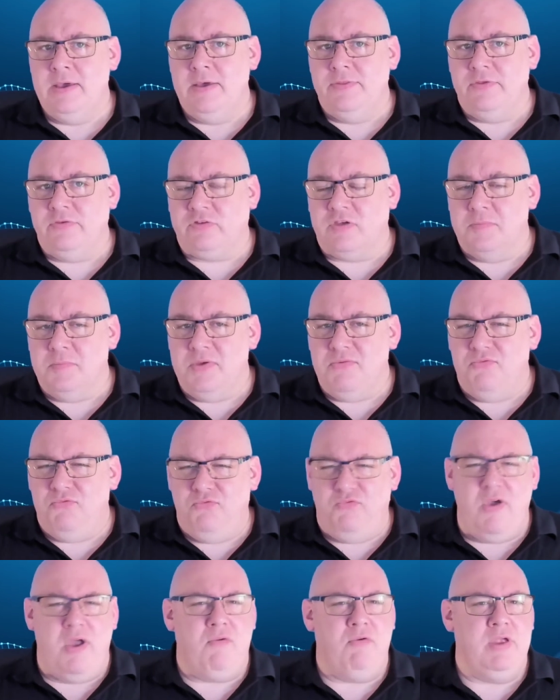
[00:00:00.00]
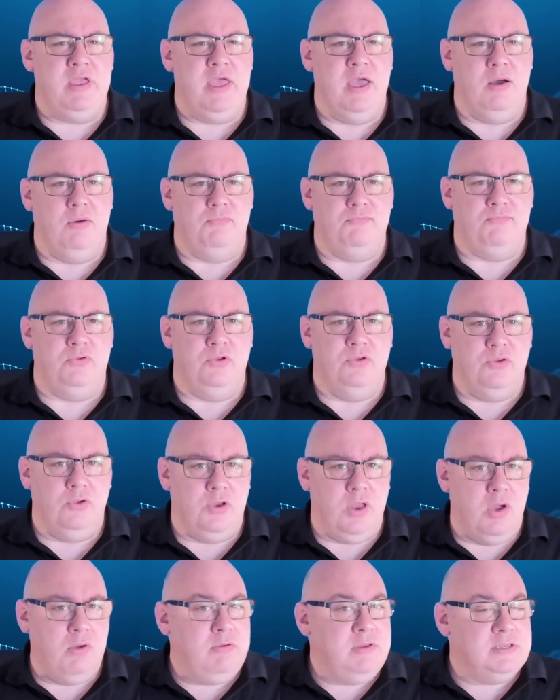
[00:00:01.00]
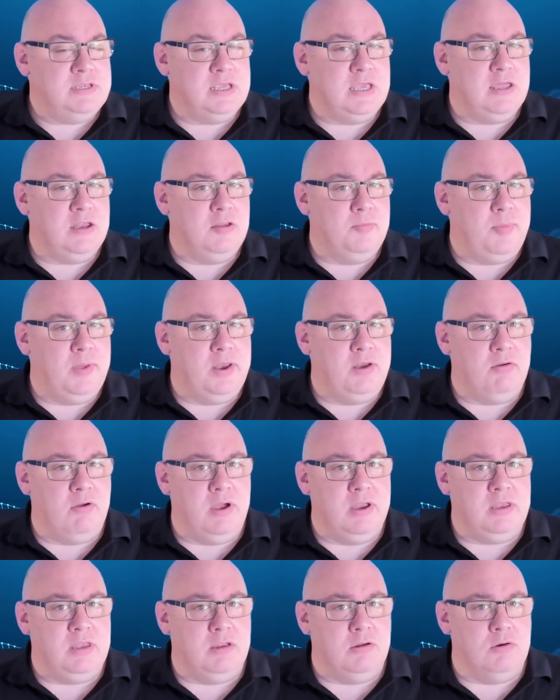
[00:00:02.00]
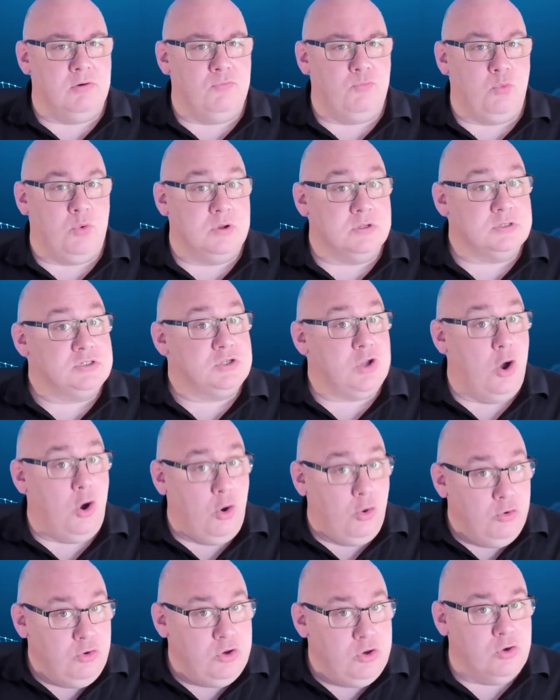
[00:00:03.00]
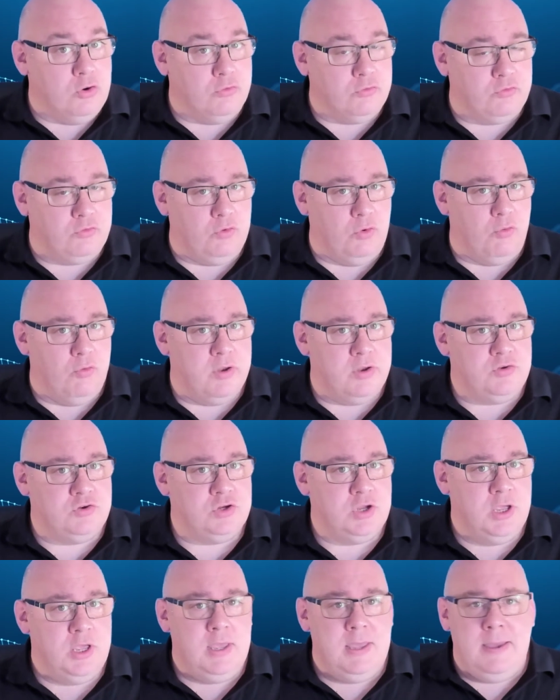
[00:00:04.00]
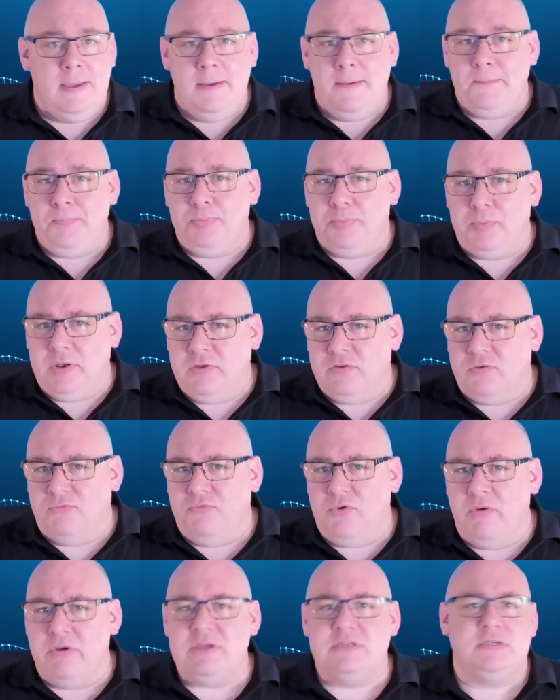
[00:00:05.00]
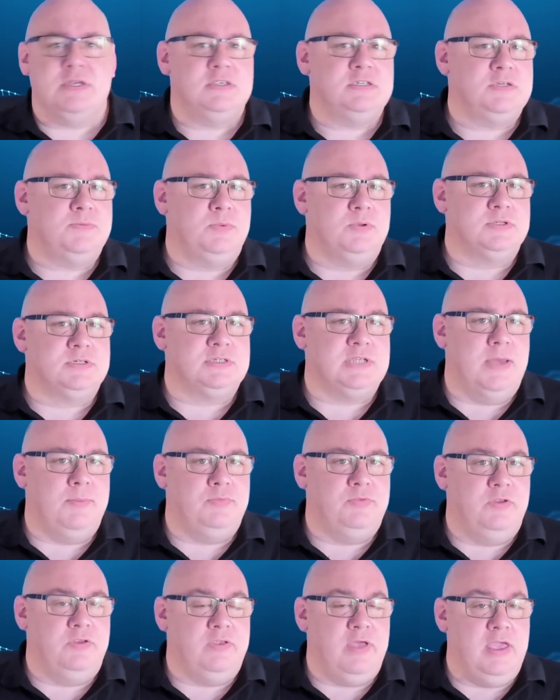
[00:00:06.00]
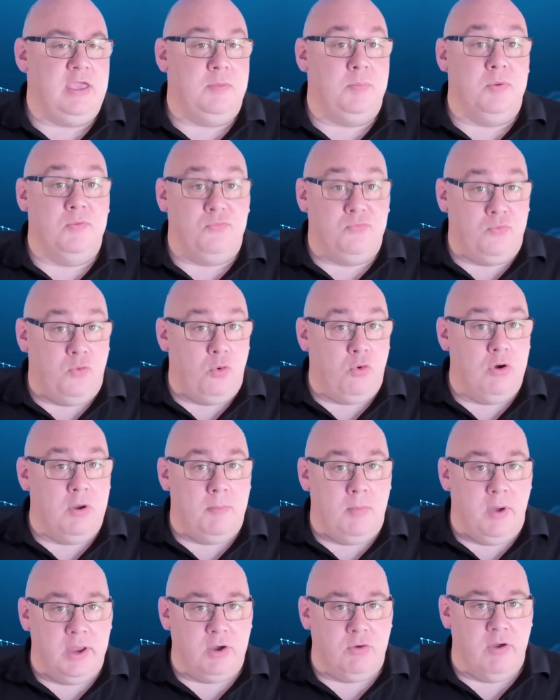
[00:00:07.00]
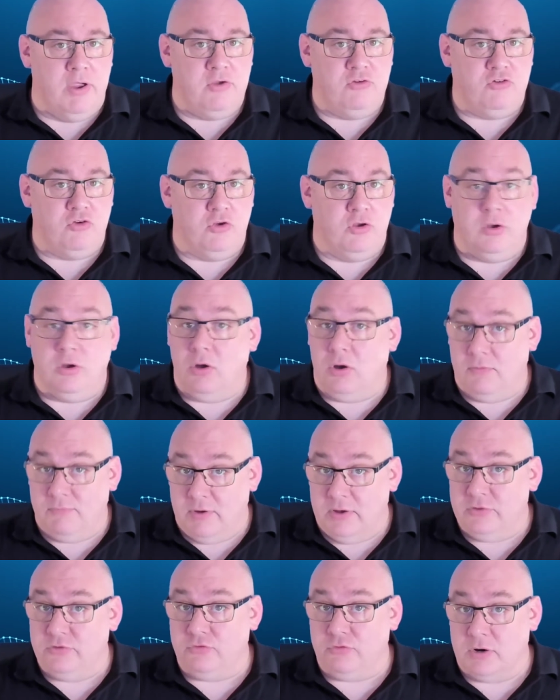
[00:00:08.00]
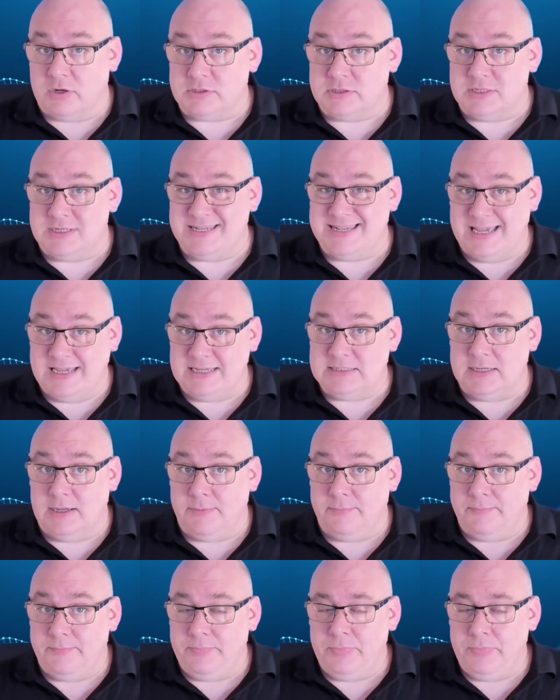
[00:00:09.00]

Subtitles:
This can be very helpful, not only to get a better idea of what's on your storage, but is a very sensible step to take before a migration of unstructured data.